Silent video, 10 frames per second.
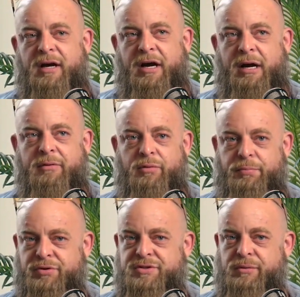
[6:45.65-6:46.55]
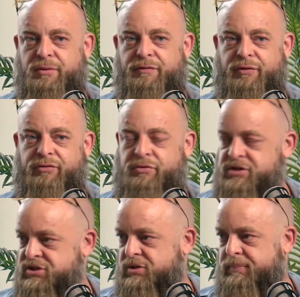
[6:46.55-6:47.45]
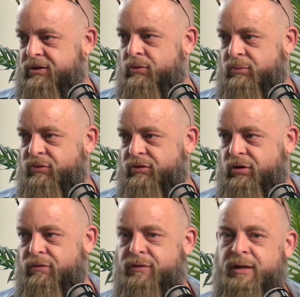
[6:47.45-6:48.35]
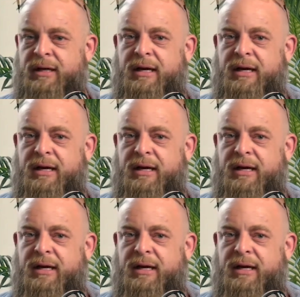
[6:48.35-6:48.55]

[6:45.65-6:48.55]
uh, who pushed through the first strategic Bitcoin reserve.